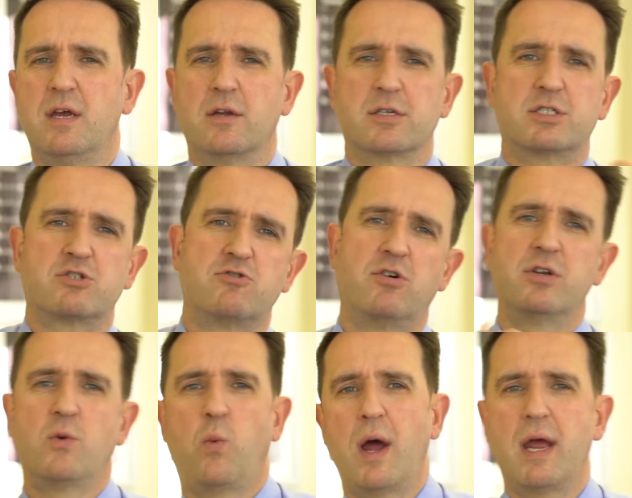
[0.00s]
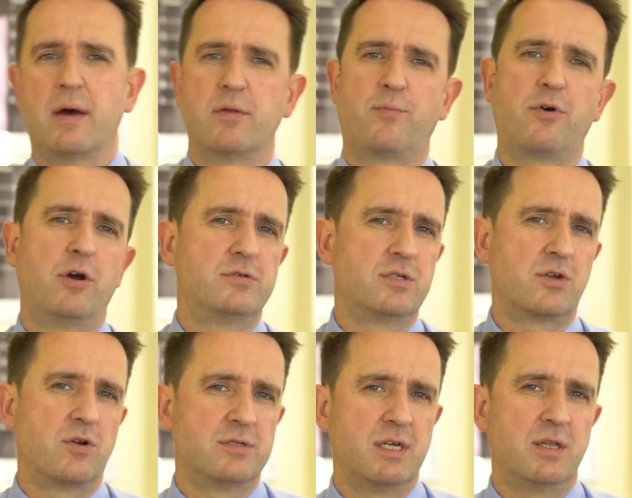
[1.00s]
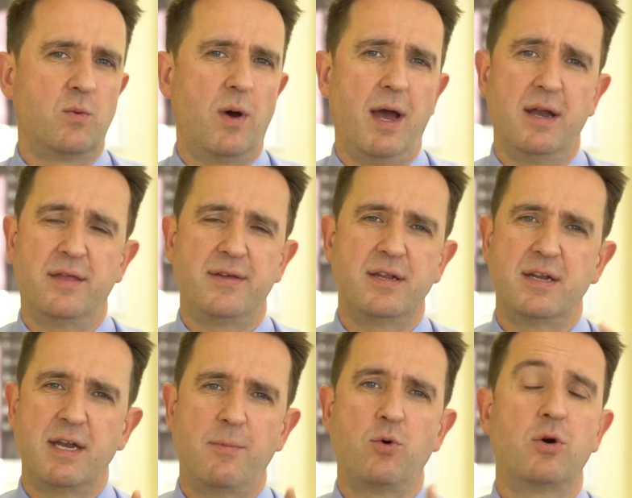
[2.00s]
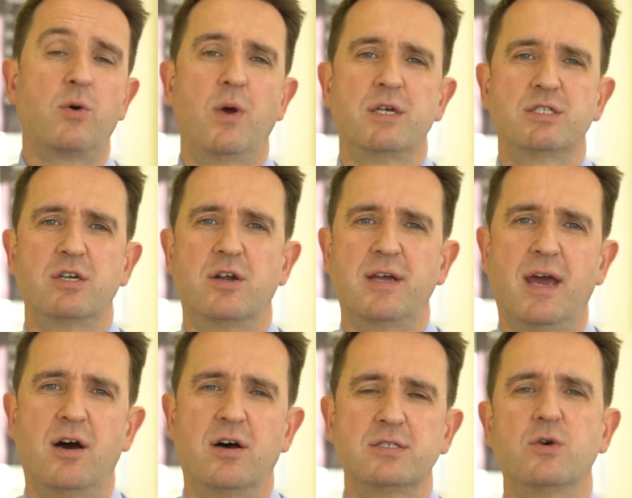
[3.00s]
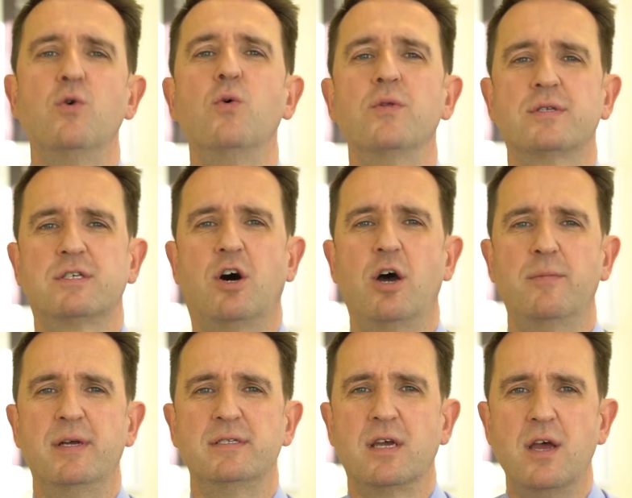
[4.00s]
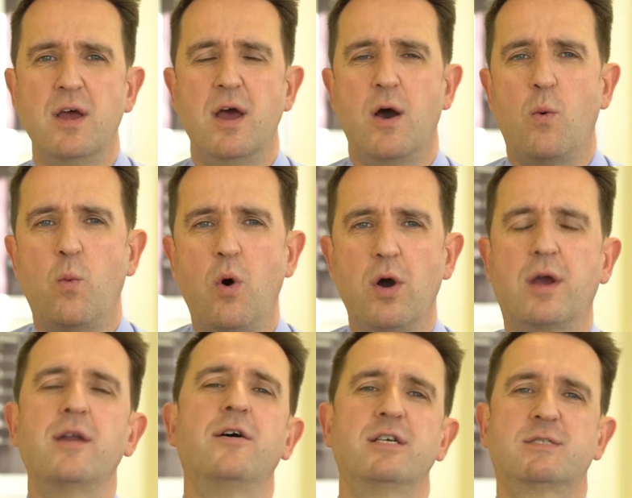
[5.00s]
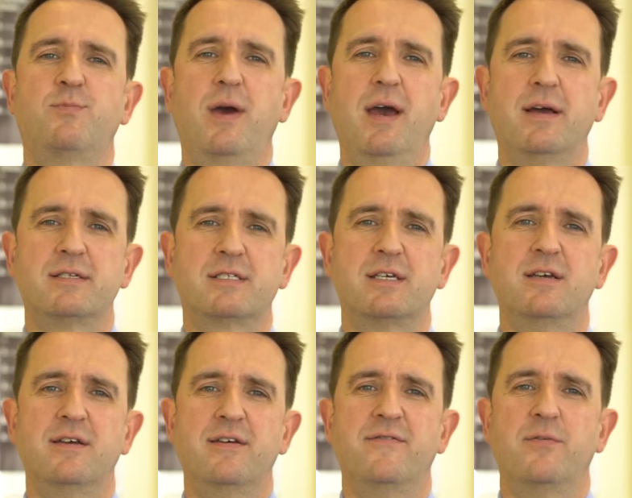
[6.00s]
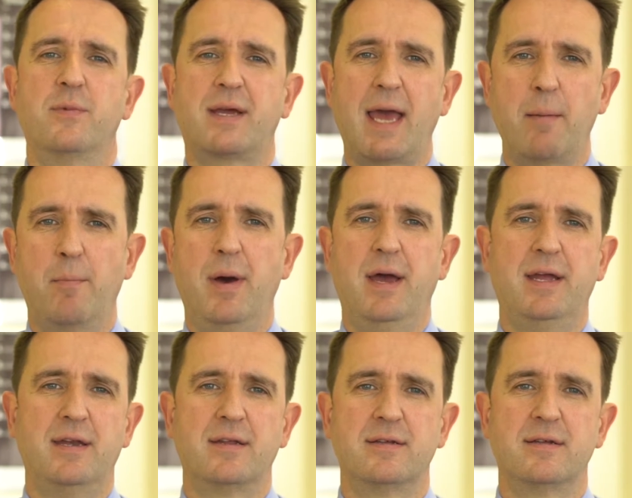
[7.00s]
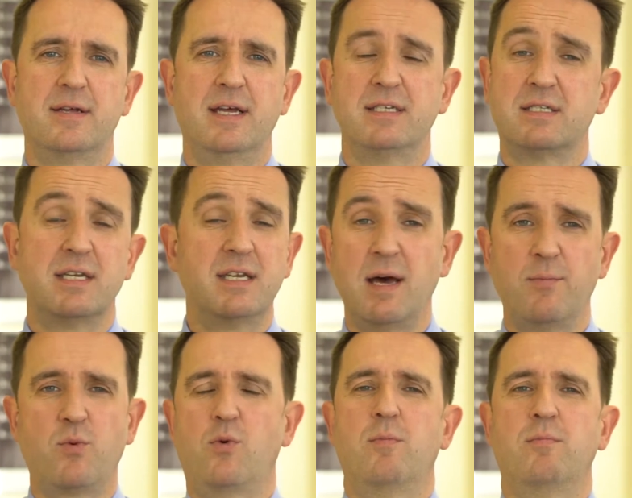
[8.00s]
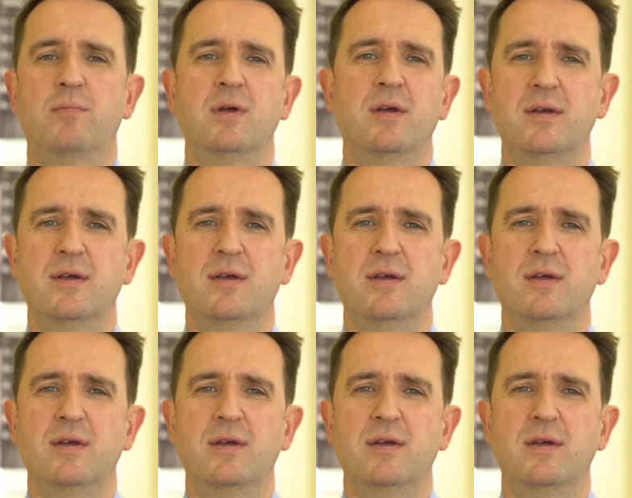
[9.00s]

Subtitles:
just trying to weigh up the pros and cons either way. And I think the number one question I get asked all the time is, what can I expect from a campaign? It's the number one